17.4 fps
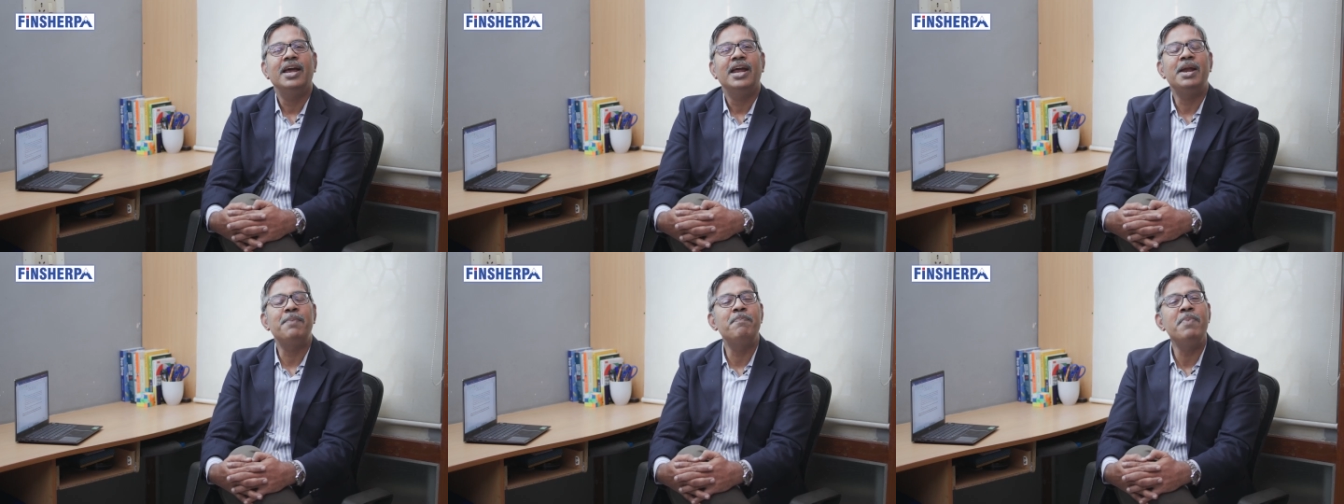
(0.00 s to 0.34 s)

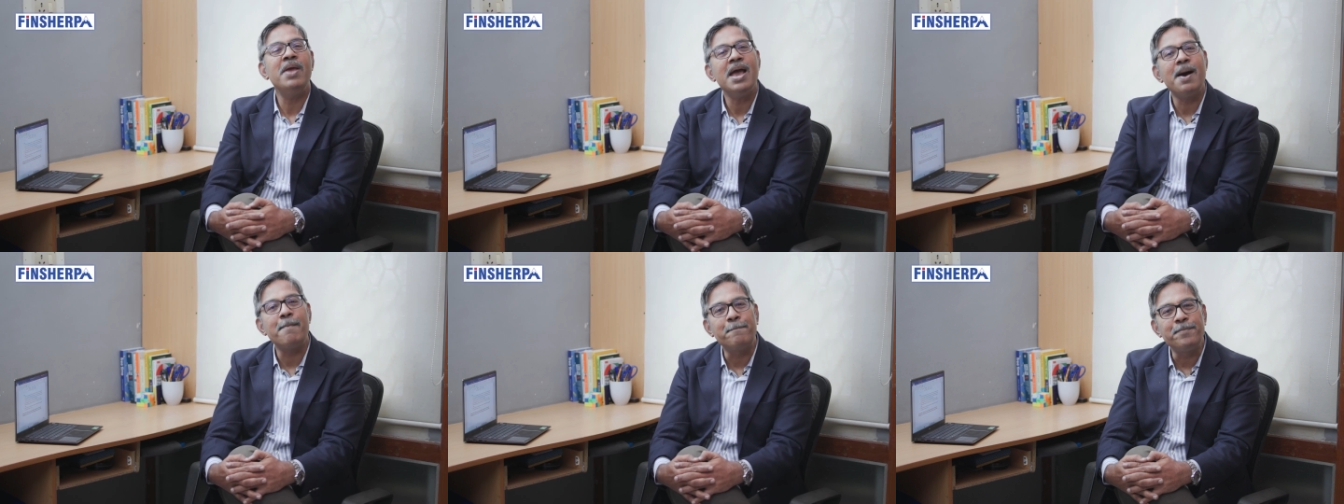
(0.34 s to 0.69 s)
it
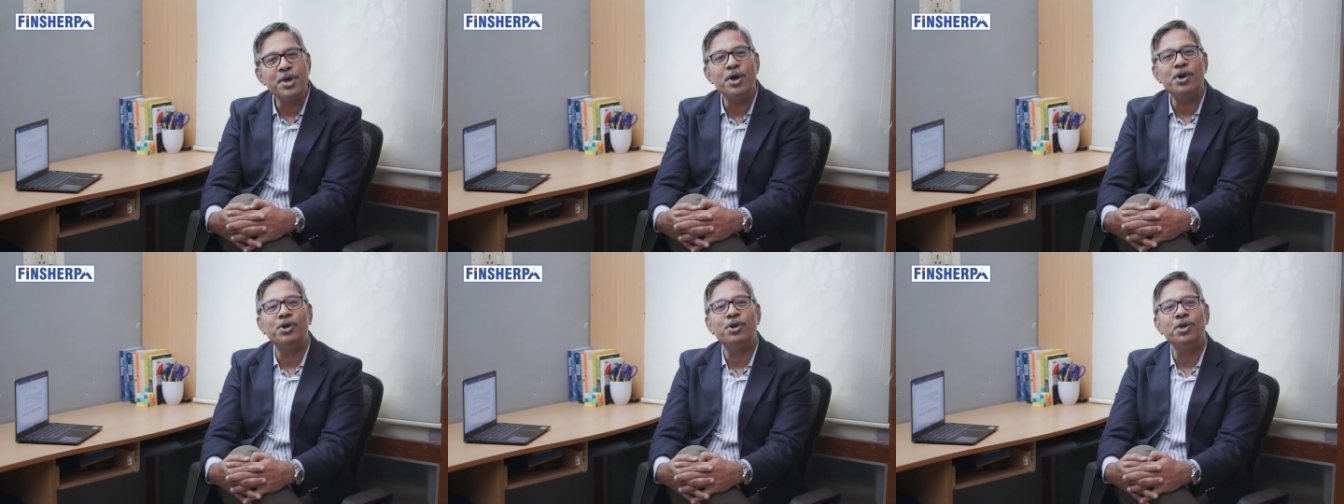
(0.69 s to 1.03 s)
may
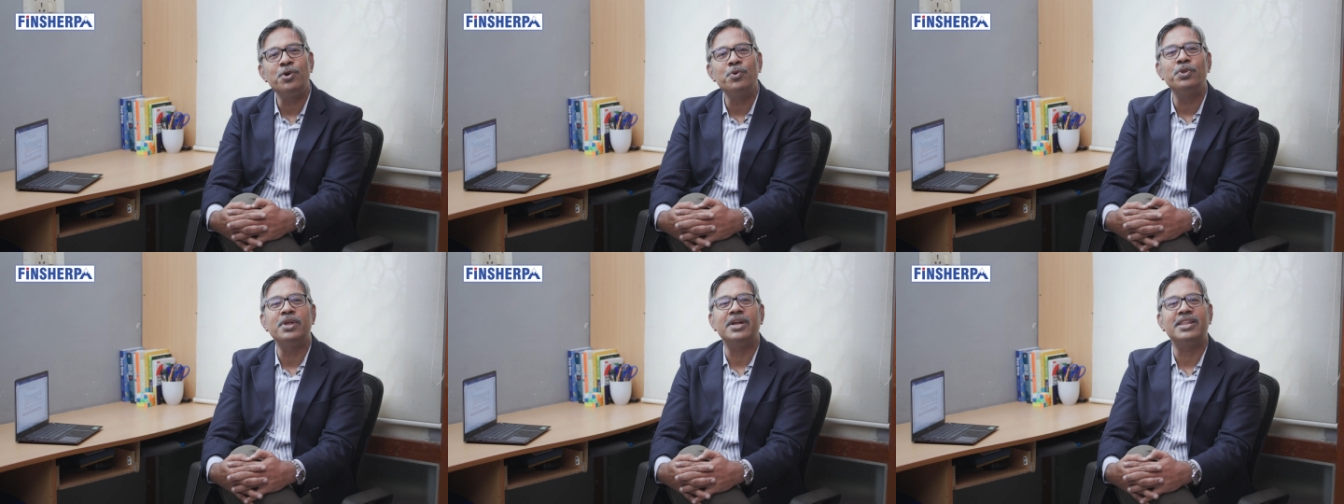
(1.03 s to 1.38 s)
appear to
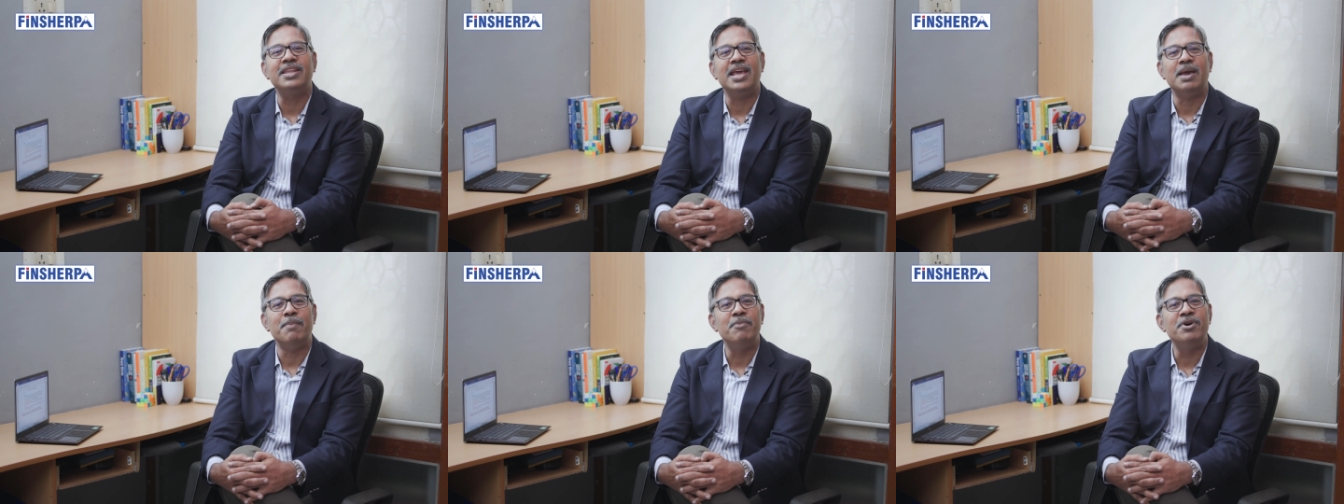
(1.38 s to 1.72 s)
you that
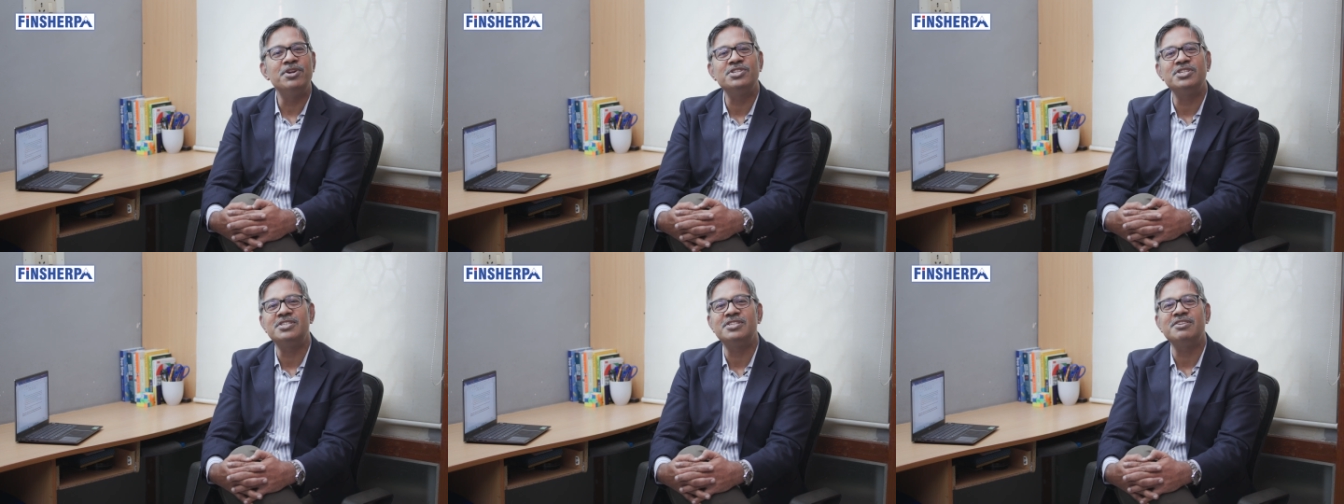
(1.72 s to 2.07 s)
the
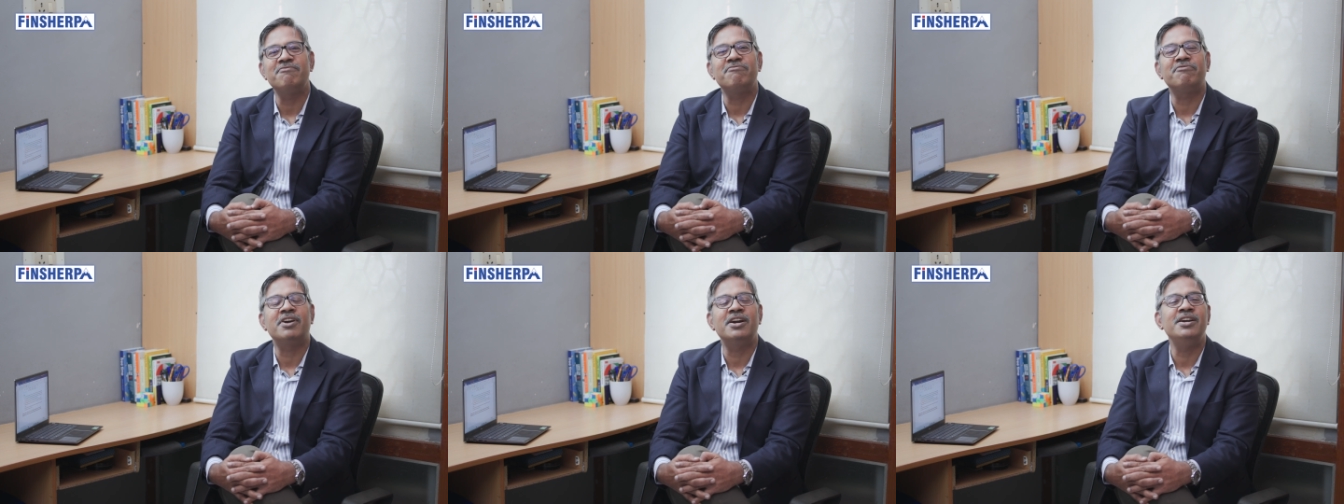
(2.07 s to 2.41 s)

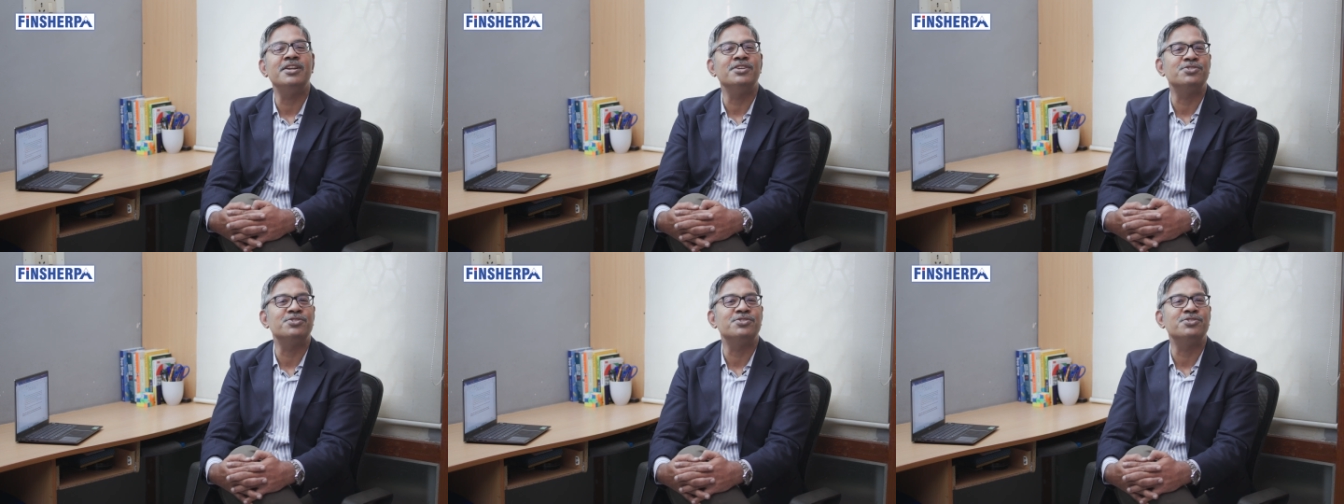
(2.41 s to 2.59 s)
emergency fund